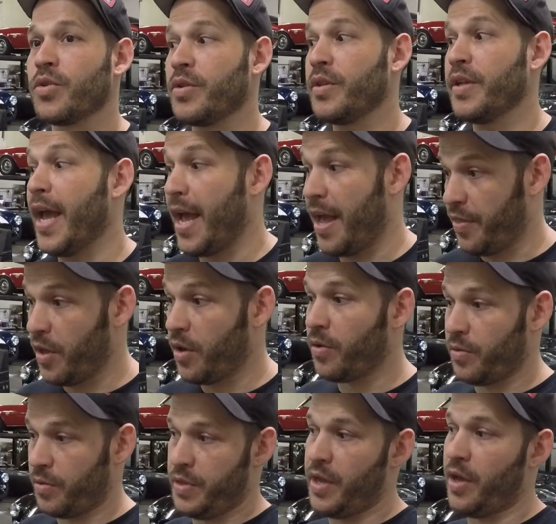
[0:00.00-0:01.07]
Yeah, and
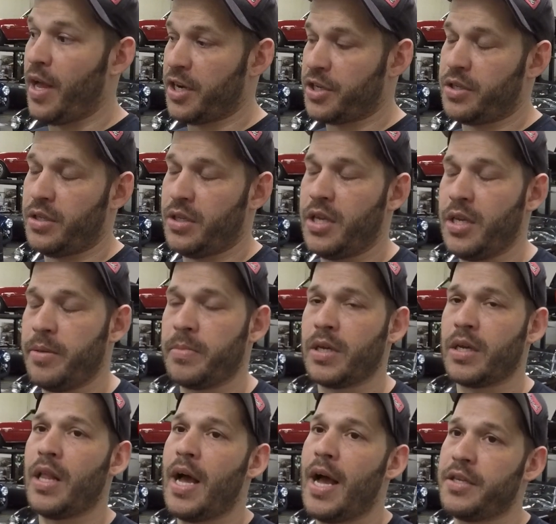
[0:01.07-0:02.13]
they'll actually keep
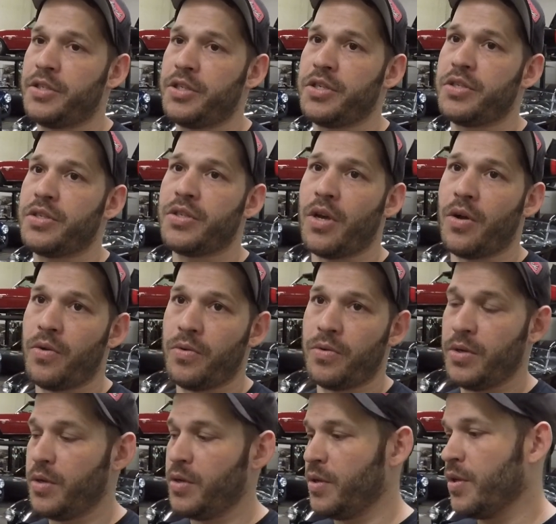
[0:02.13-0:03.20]
the glass just
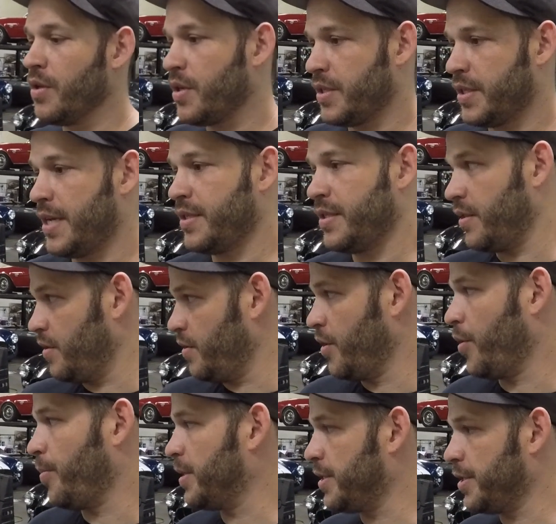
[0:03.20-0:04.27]
because as
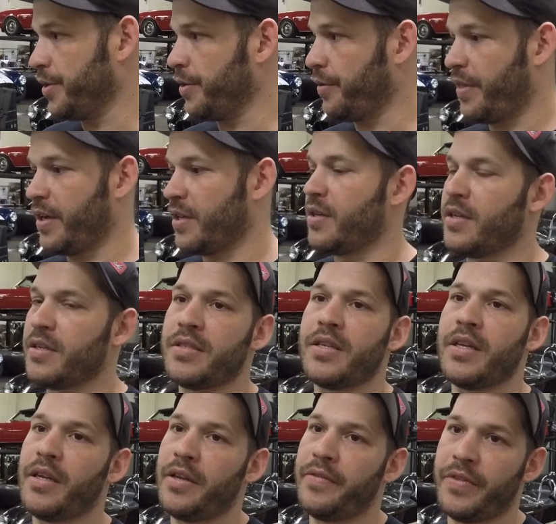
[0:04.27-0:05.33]
material thickness,
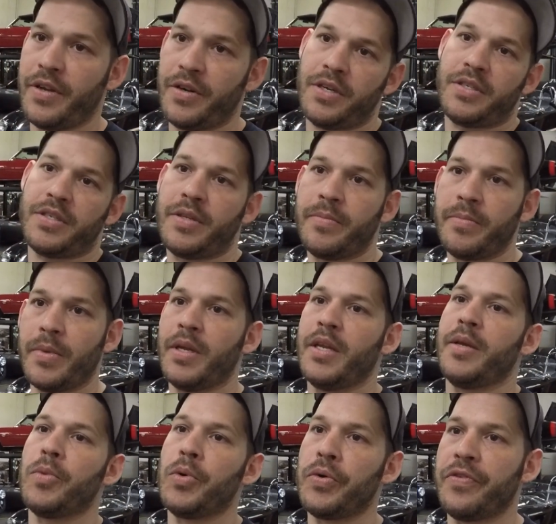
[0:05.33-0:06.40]
and if there does
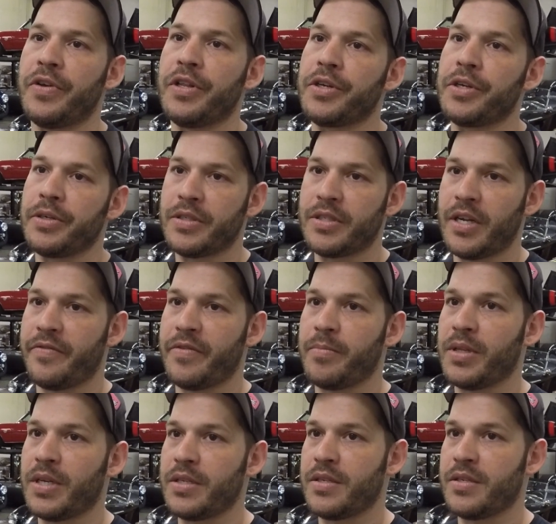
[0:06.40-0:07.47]
any more filler and stuff
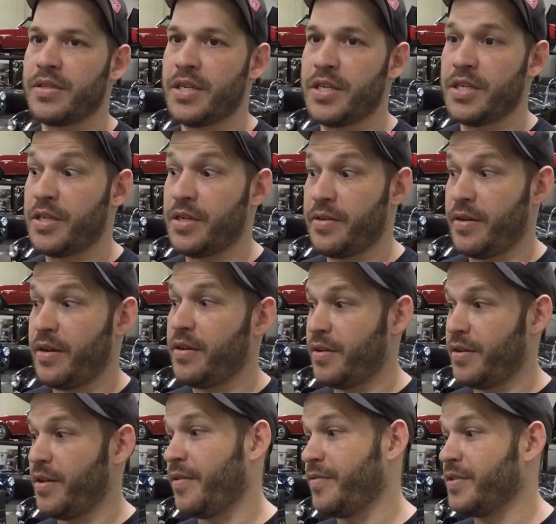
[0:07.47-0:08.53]
in places they needed it,
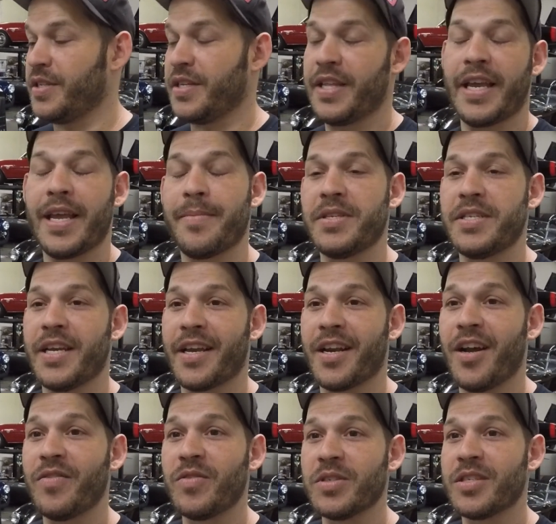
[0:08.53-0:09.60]
obviously that can't be
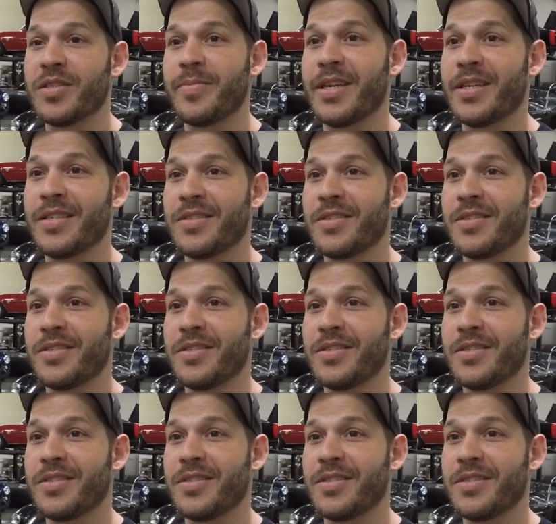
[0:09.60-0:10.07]
taken off once it's painted.